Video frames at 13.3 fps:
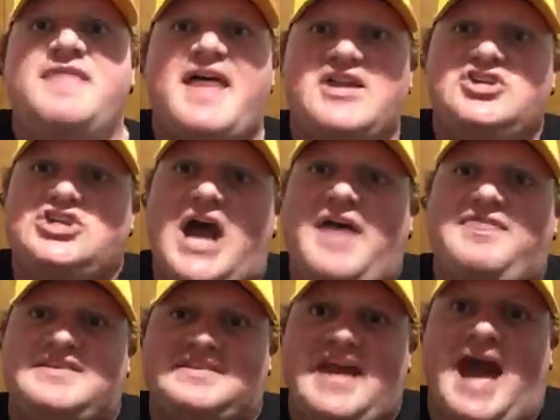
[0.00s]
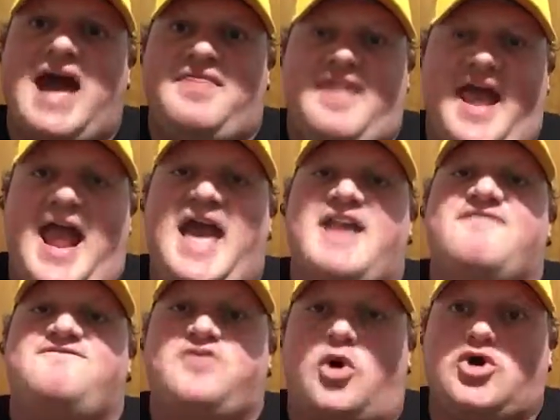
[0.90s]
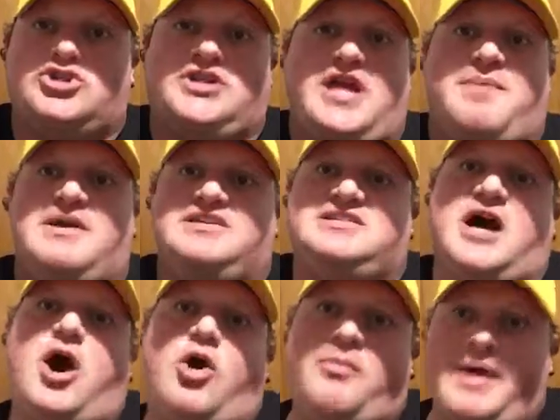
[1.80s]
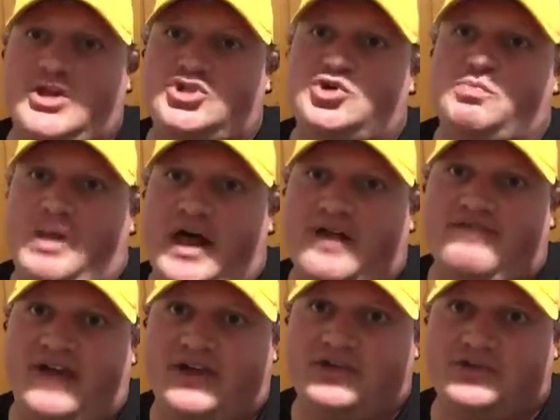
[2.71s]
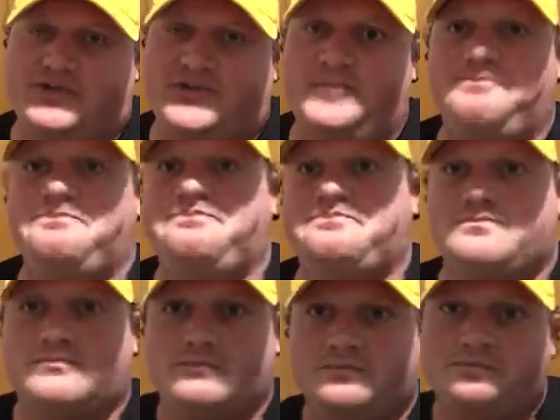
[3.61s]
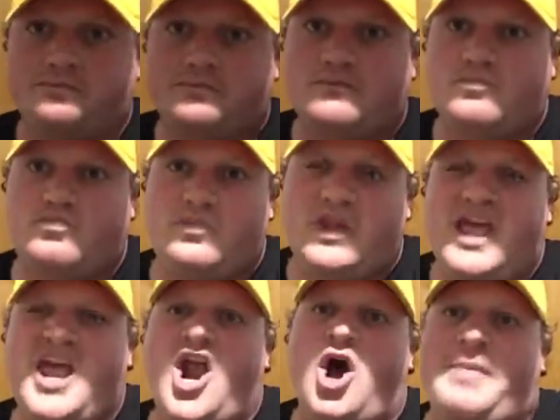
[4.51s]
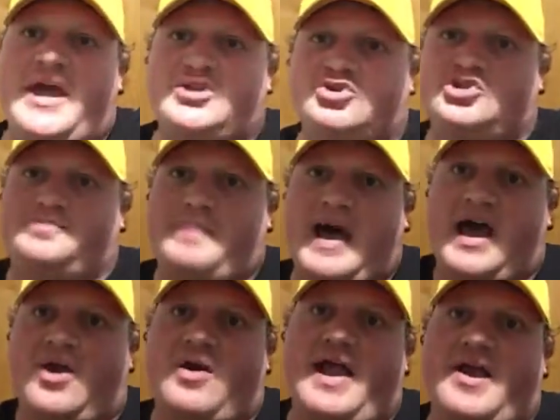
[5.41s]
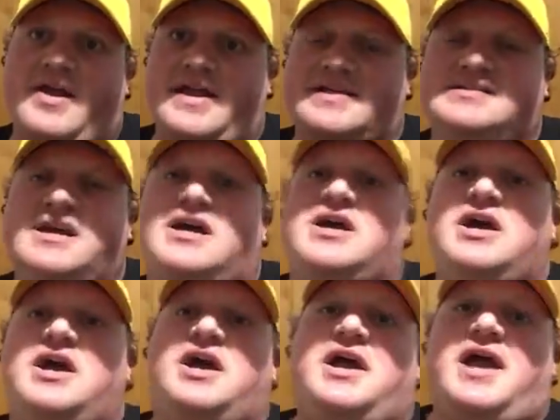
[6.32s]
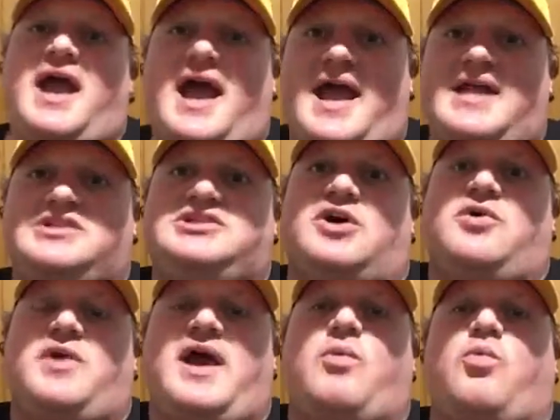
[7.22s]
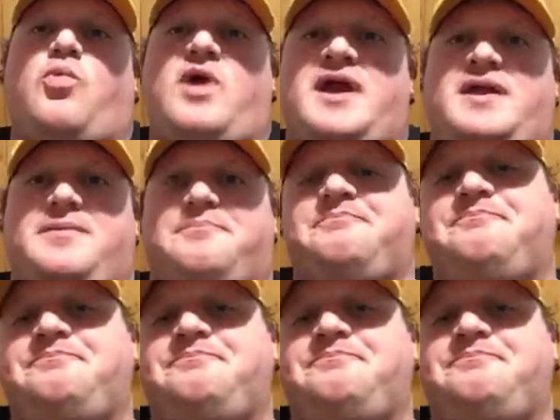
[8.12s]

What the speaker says: They shot this guy in the head, and fortunately it missed all major blood vessels and all major spinal areas. And so it went